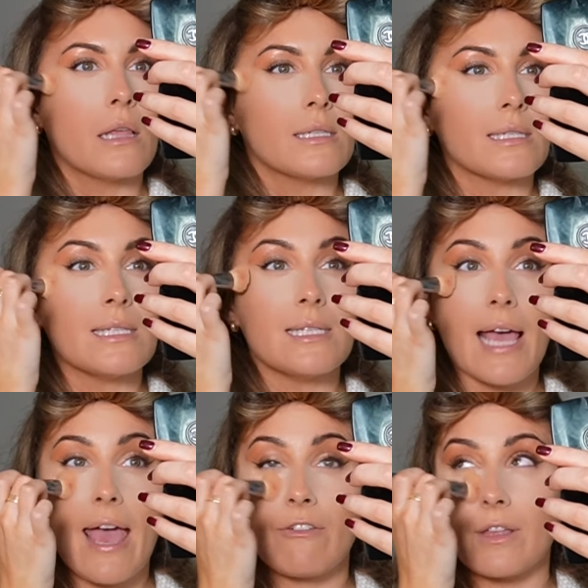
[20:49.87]
This is
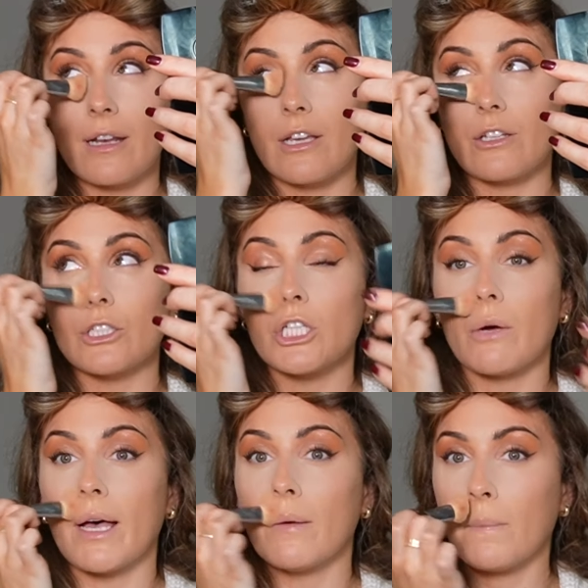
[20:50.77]
definitely going to
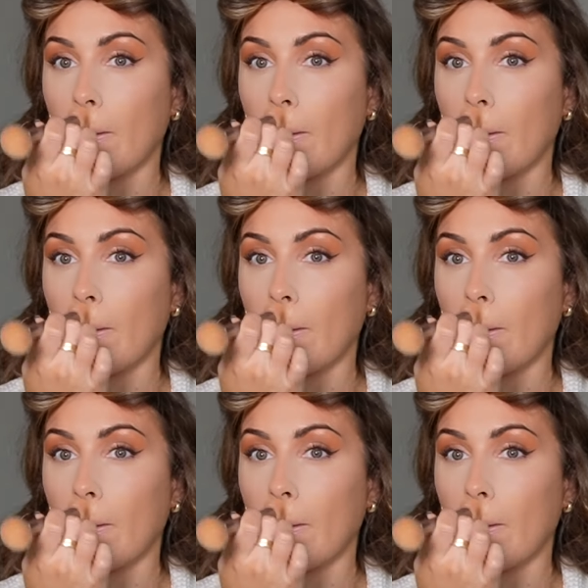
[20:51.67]
show up